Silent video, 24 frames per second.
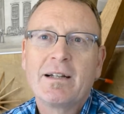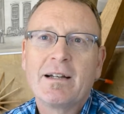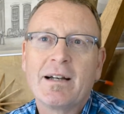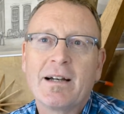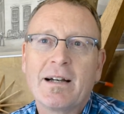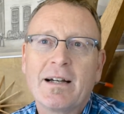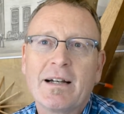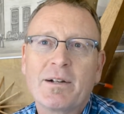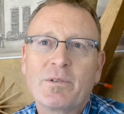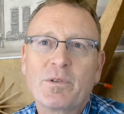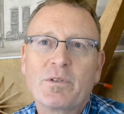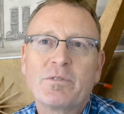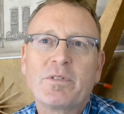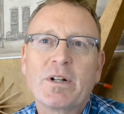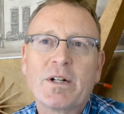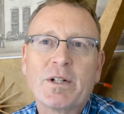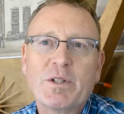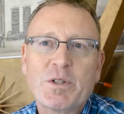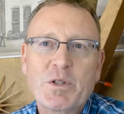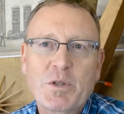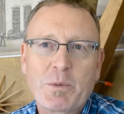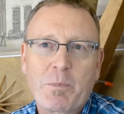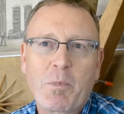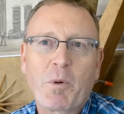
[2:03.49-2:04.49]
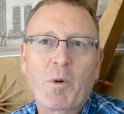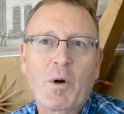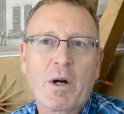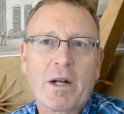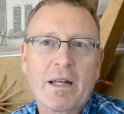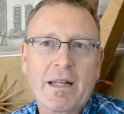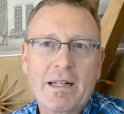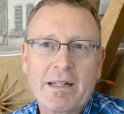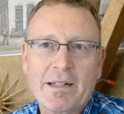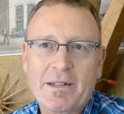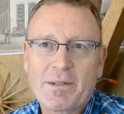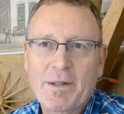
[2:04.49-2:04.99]
Uh, we're very
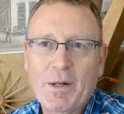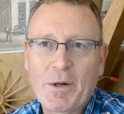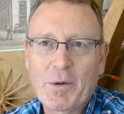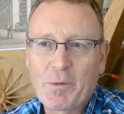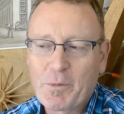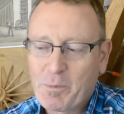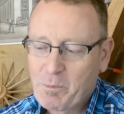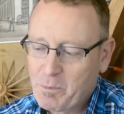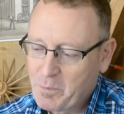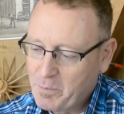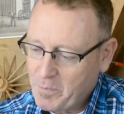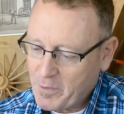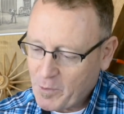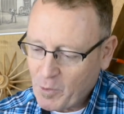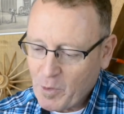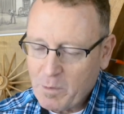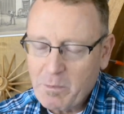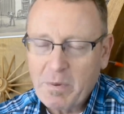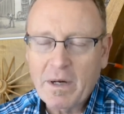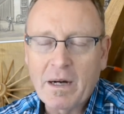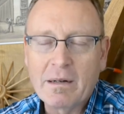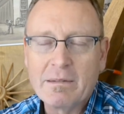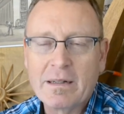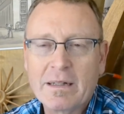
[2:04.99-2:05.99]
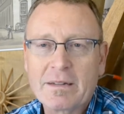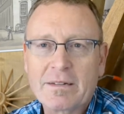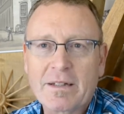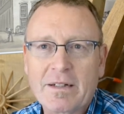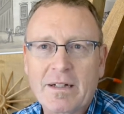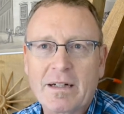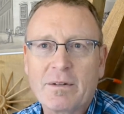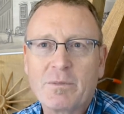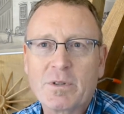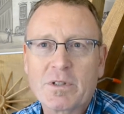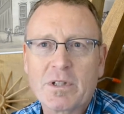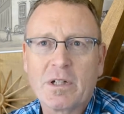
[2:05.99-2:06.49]
sporting, you know, throw a ball out
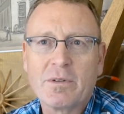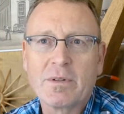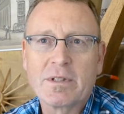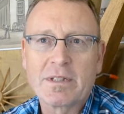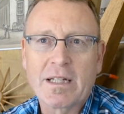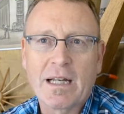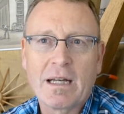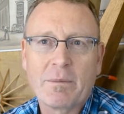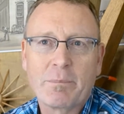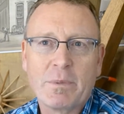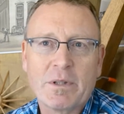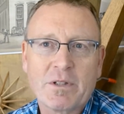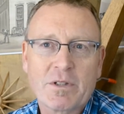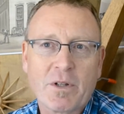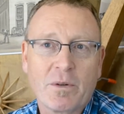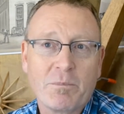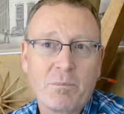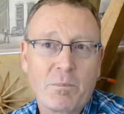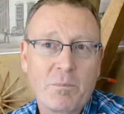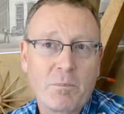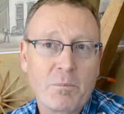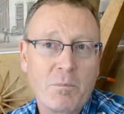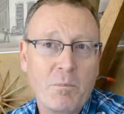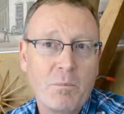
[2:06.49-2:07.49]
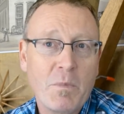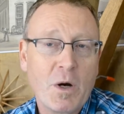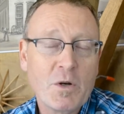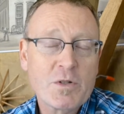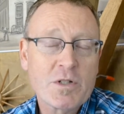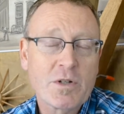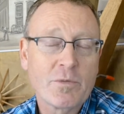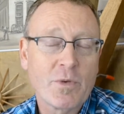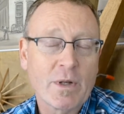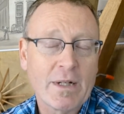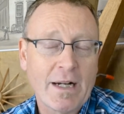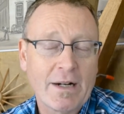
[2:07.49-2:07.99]
there, I was always happy. So
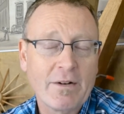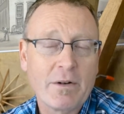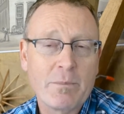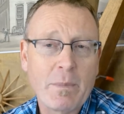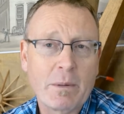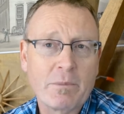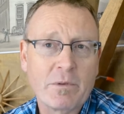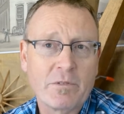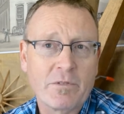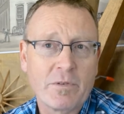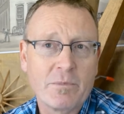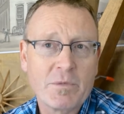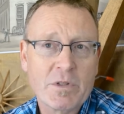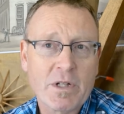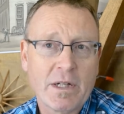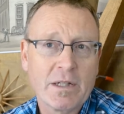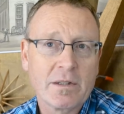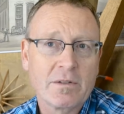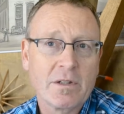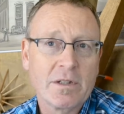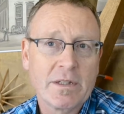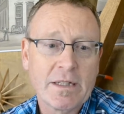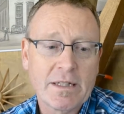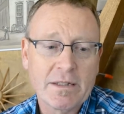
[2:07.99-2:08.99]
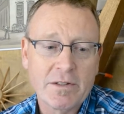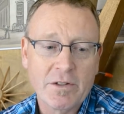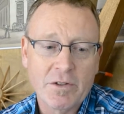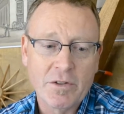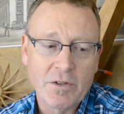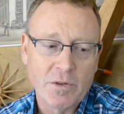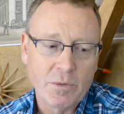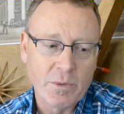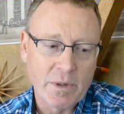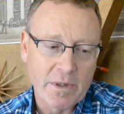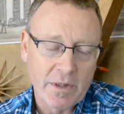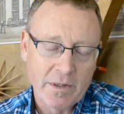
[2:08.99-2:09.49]
most of what I remember from childhood had to
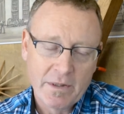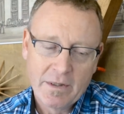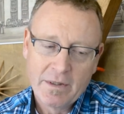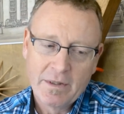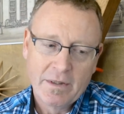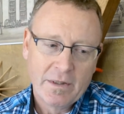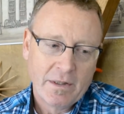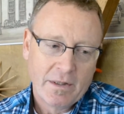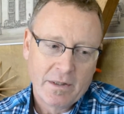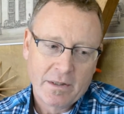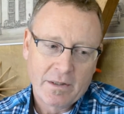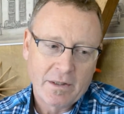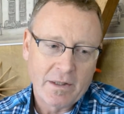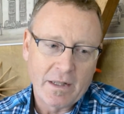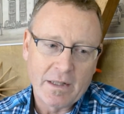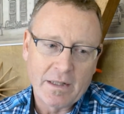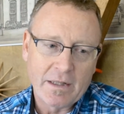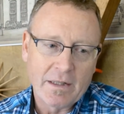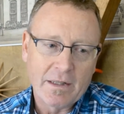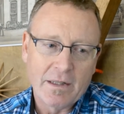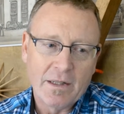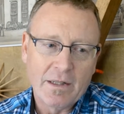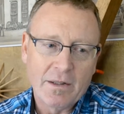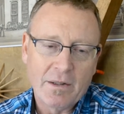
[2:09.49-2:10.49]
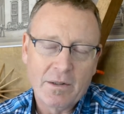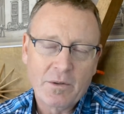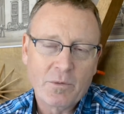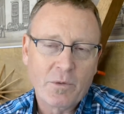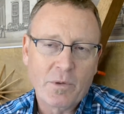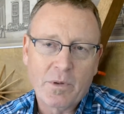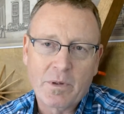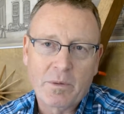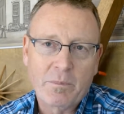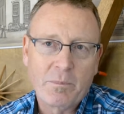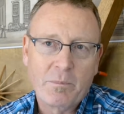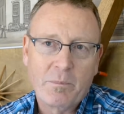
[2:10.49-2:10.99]
do with, uh,
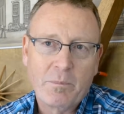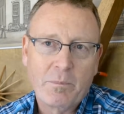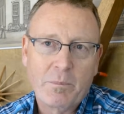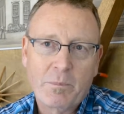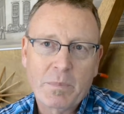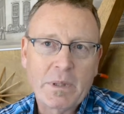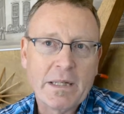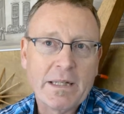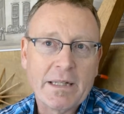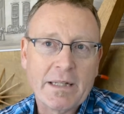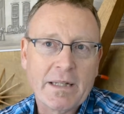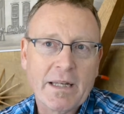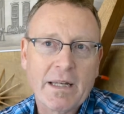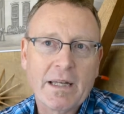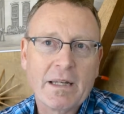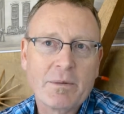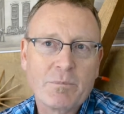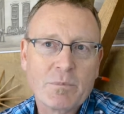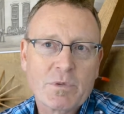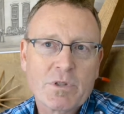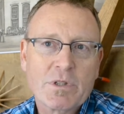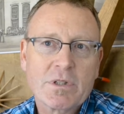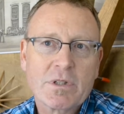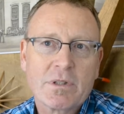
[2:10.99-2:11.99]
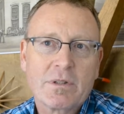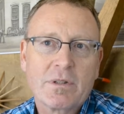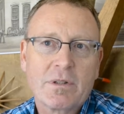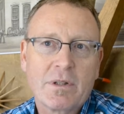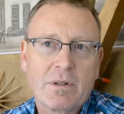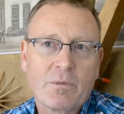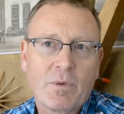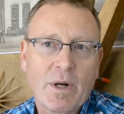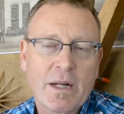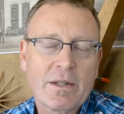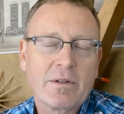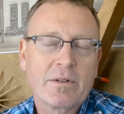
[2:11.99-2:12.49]
with playing games
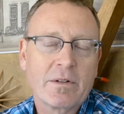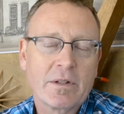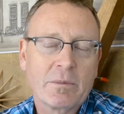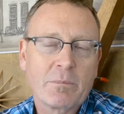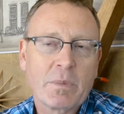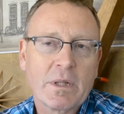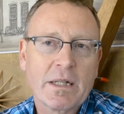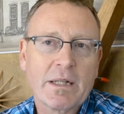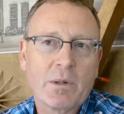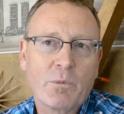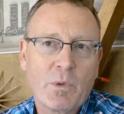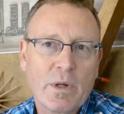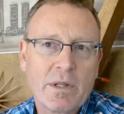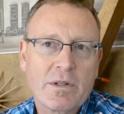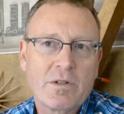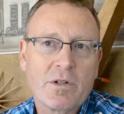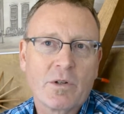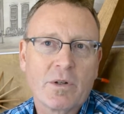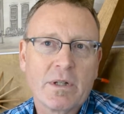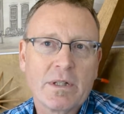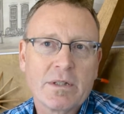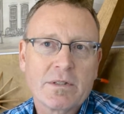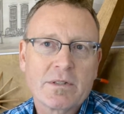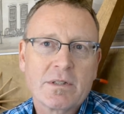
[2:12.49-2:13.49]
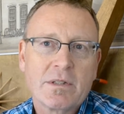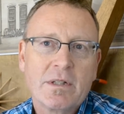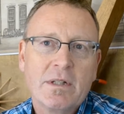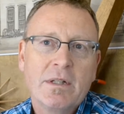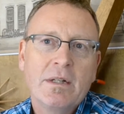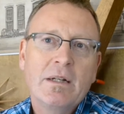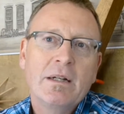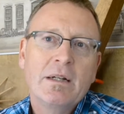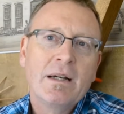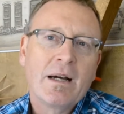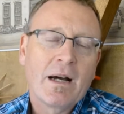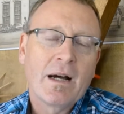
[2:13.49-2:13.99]
rather than playing with toys.
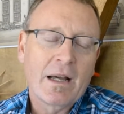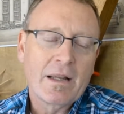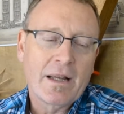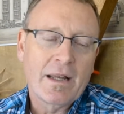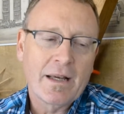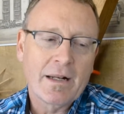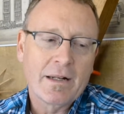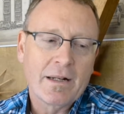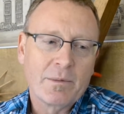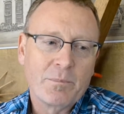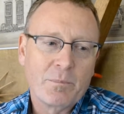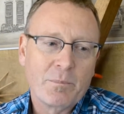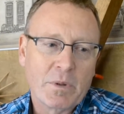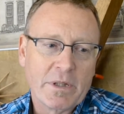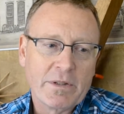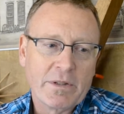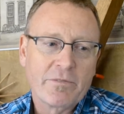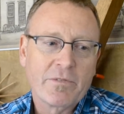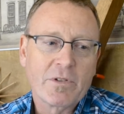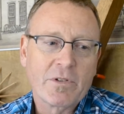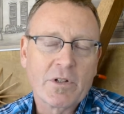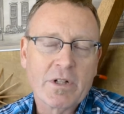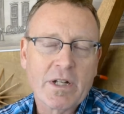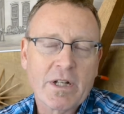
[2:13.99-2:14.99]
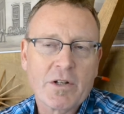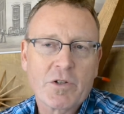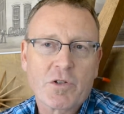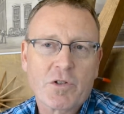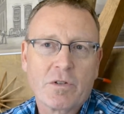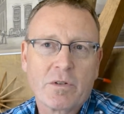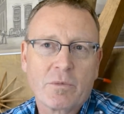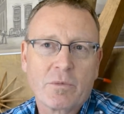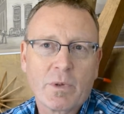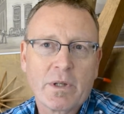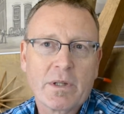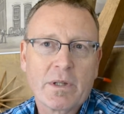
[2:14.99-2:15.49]
I had a brief
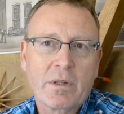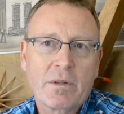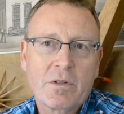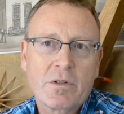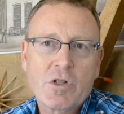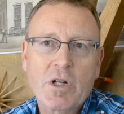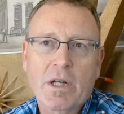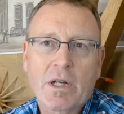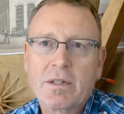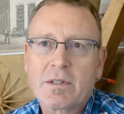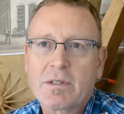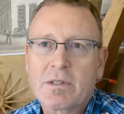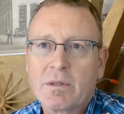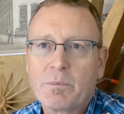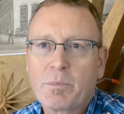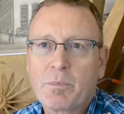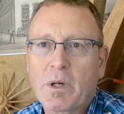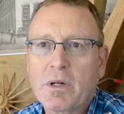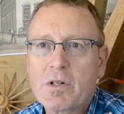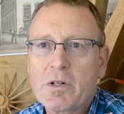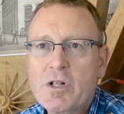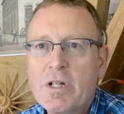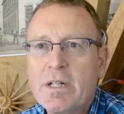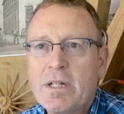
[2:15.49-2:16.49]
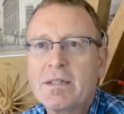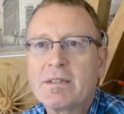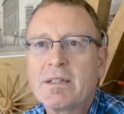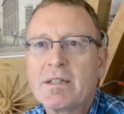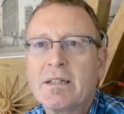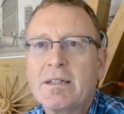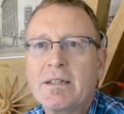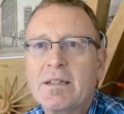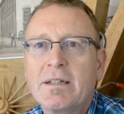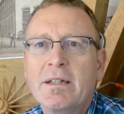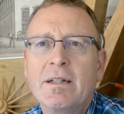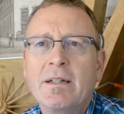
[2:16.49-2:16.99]
flirtation with chess and
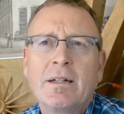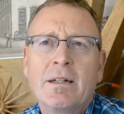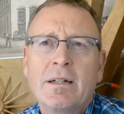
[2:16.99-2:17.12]
Parcheesi.